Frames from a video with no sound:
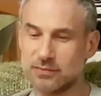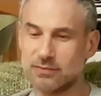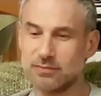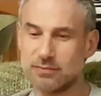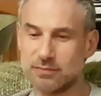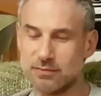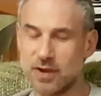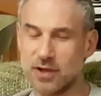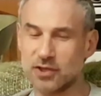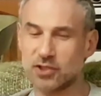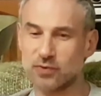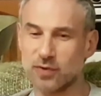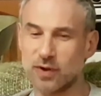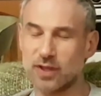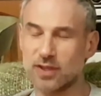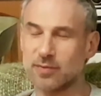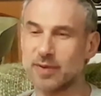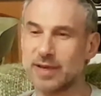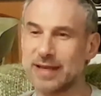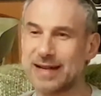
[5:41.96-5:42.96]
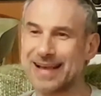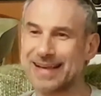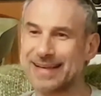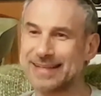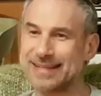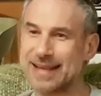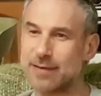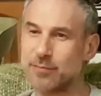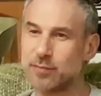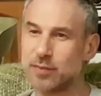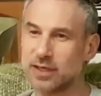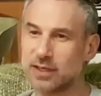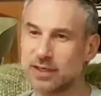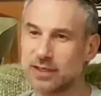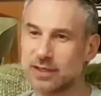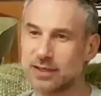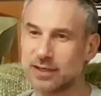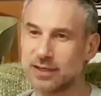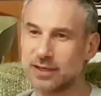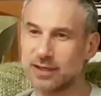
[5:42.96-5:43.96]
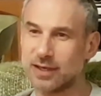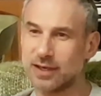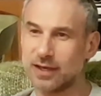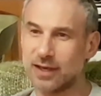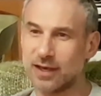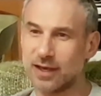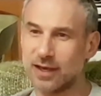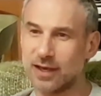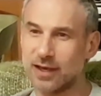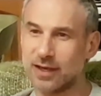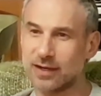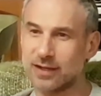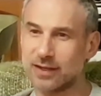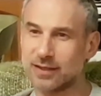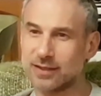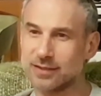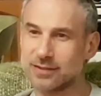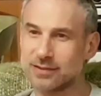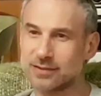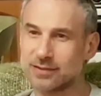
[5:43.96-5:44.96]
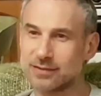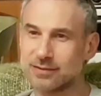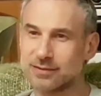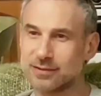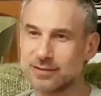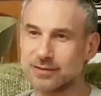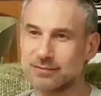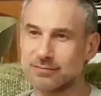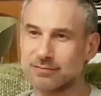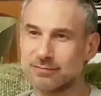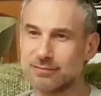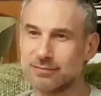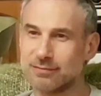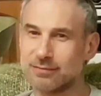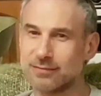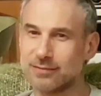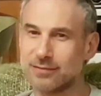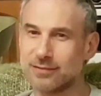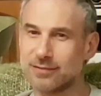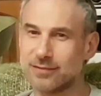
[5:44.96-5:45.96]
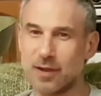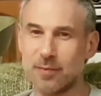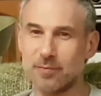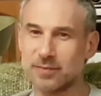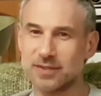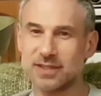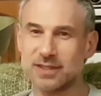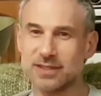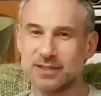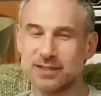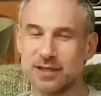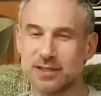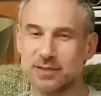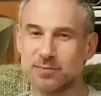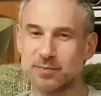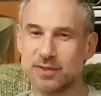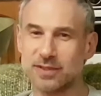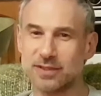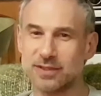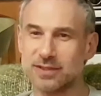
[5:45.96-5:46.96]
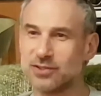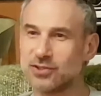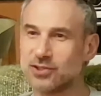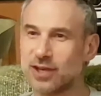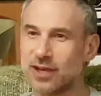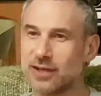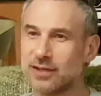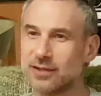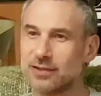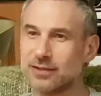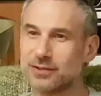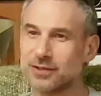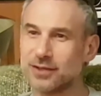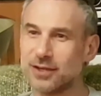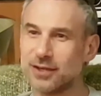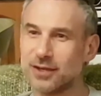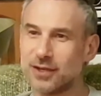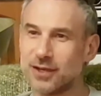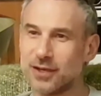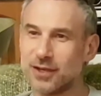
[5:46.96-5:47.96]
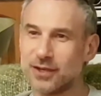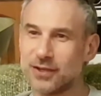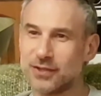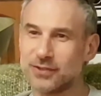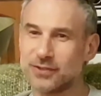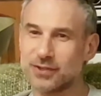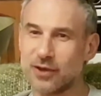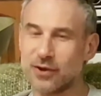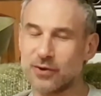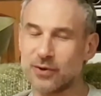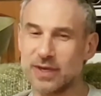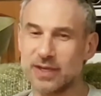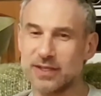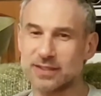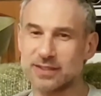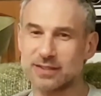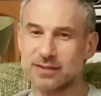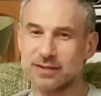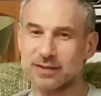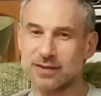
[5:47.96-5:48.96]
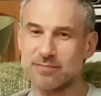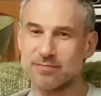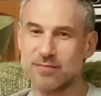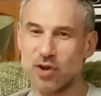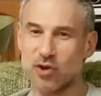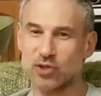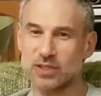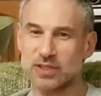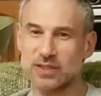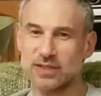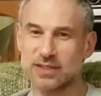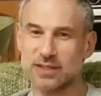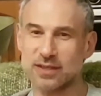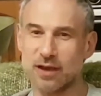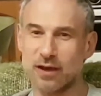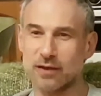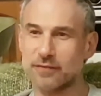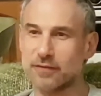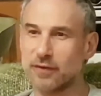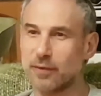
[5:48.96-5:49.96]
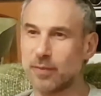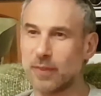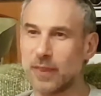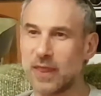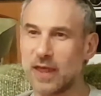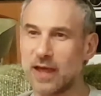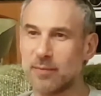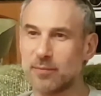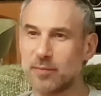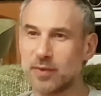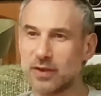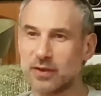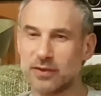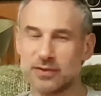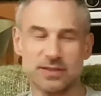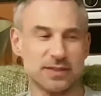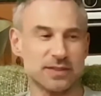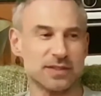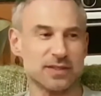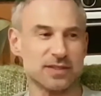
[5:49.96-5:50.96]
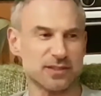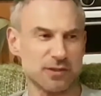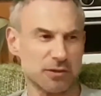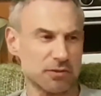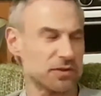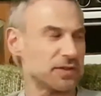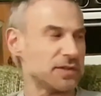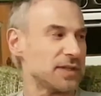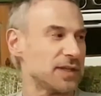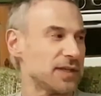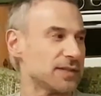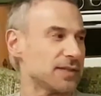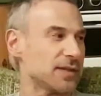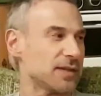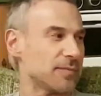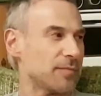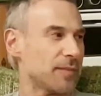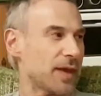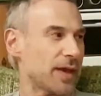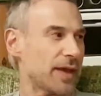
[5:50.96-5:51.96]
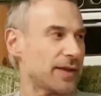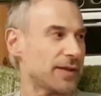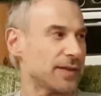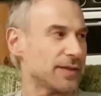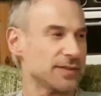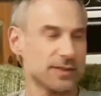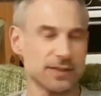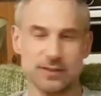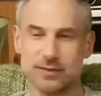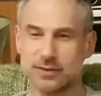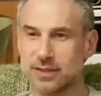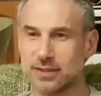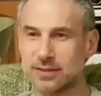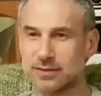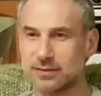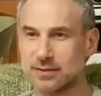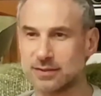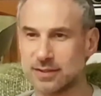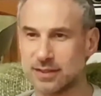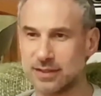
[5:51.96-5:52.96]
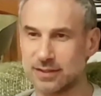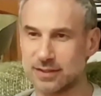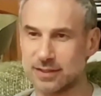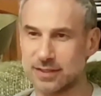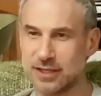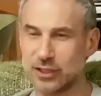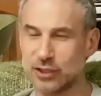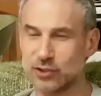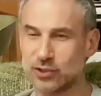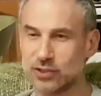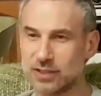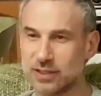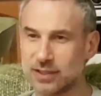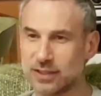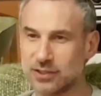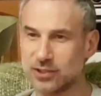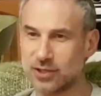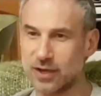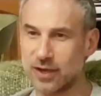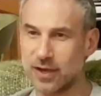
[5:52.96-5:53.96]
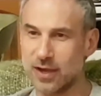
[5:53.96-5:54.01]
much rather be an academic, and has just dumped his husband and child. Hmm. So he's emotionally scarred from that because he's a solid, decent man, you know, as a, he's an English teacher.